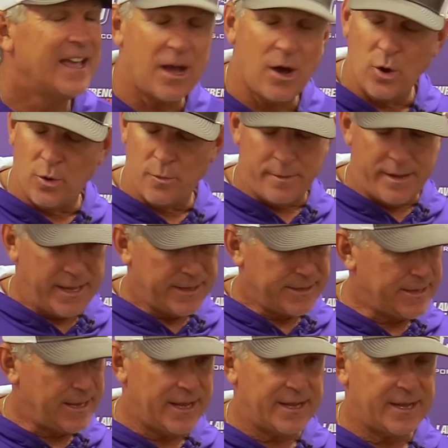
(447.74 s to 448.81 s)
Oh, man,
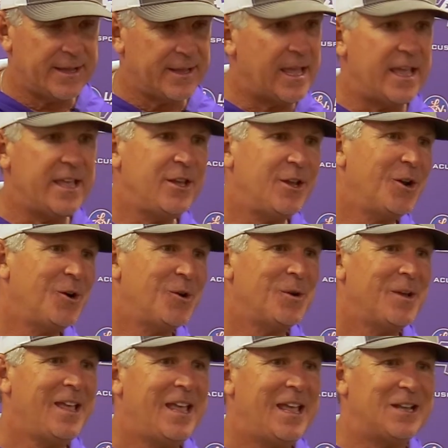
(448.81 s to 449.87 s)
yeah. You know,
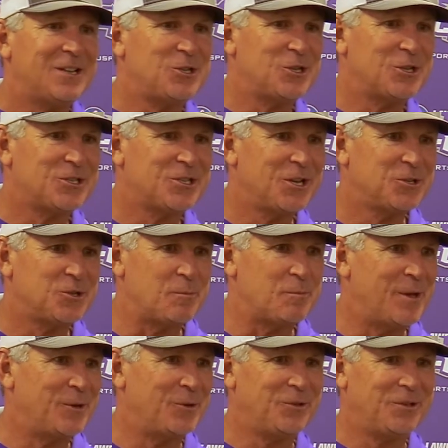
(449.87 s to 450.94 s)
it's just such a
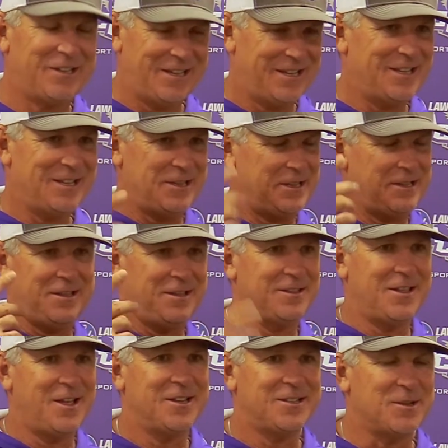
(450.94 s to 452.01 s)
mental
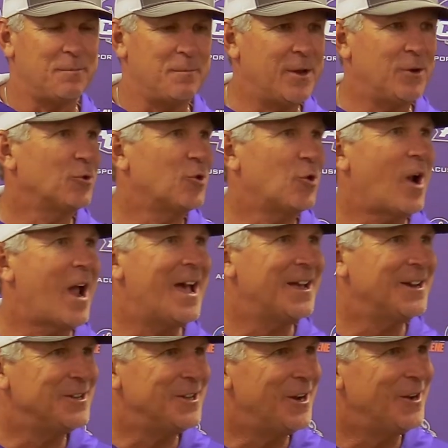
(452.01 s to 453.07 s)
it's a mental
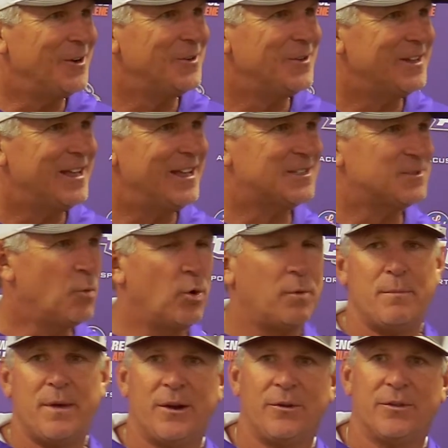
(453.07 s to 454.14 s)
grind, you know. It's more
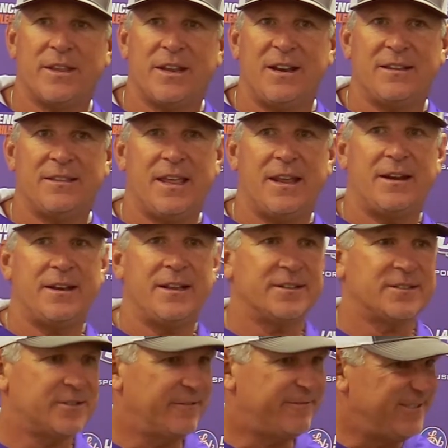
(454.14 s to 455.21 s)
mental than it
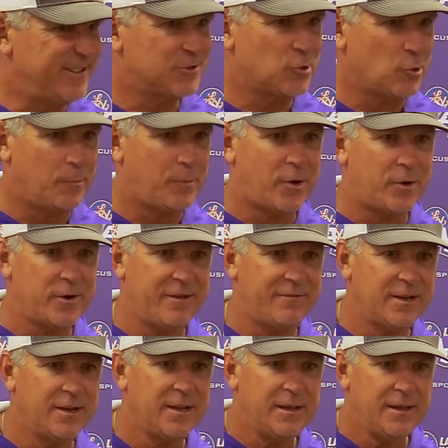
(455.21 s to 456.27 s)
is the physical part of
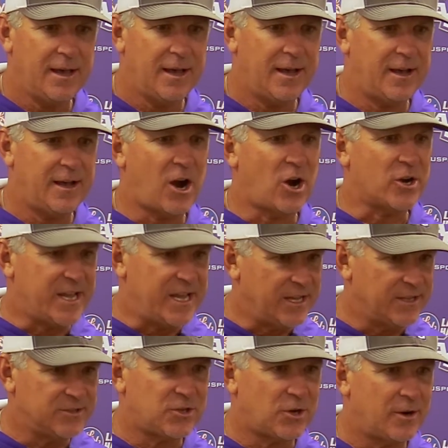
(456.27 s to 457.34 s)
it. Our
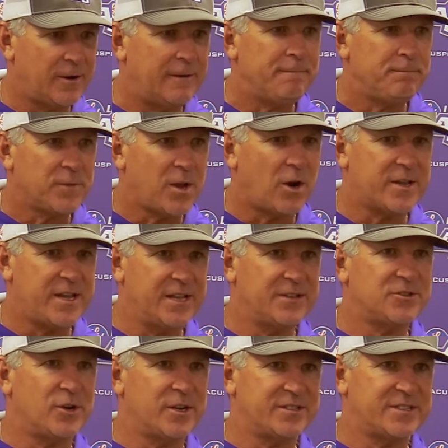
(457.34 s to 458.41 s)
kids are
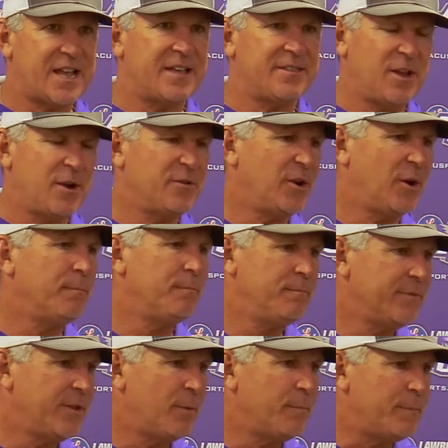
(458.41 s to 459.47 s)

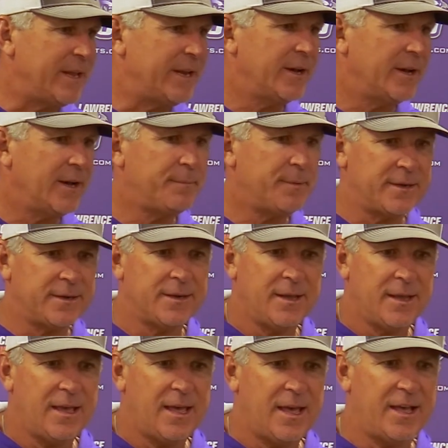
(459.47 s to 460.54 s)
beat up, and
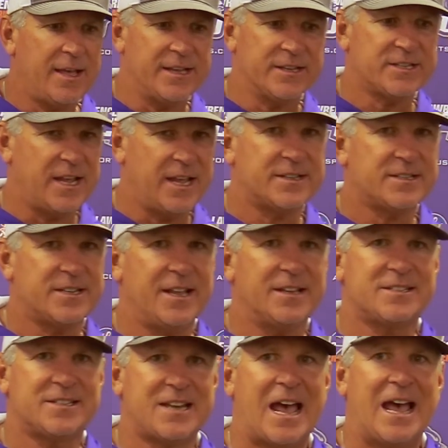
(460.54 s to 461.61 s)

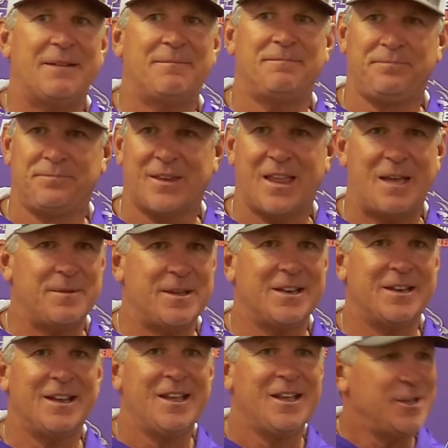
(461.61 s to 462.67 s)
it's time. I mean,
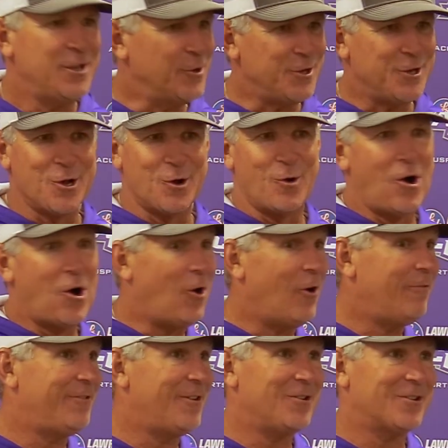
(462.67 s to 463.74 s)
you know, you go all
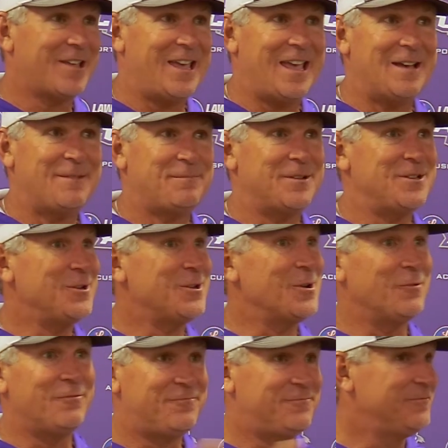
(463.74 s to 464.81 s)
fall camp and you
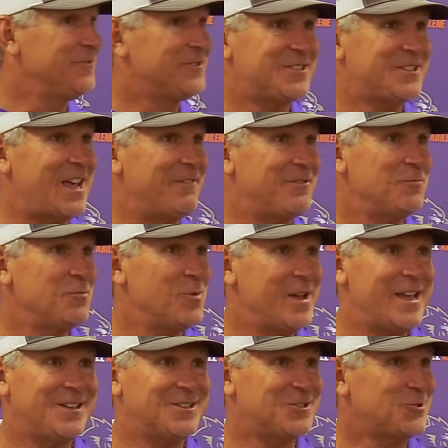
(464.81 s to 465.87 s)
go 7
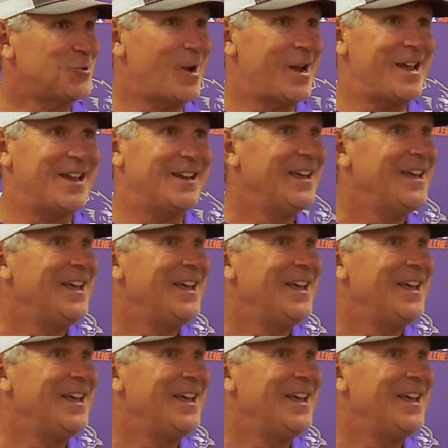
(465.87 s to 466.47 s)
weeks straight.